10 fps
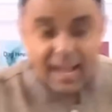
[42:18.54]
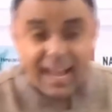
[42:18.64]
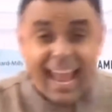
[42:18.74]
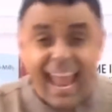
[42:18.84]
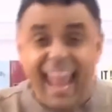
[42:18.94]

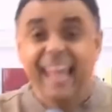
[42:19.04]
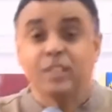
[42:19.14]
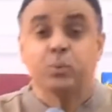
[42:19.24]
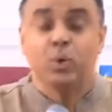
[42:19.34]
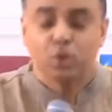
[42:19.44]
It
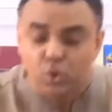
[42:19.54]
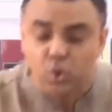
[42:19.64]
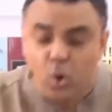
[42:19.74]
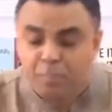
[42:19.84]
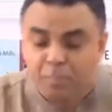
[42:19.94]
will
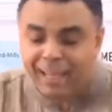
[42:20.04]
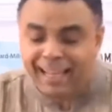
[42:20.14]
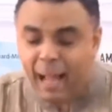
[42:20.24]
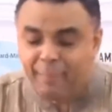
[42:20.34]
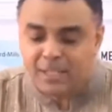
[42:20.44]
soon
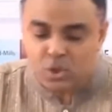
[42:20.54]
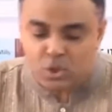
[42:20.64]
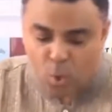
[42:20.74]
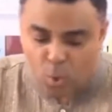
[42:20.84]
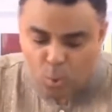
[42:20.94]
become as
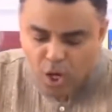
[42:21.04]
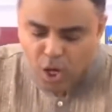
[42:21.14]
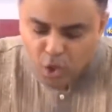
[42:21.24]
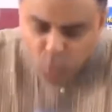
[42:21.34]
though you were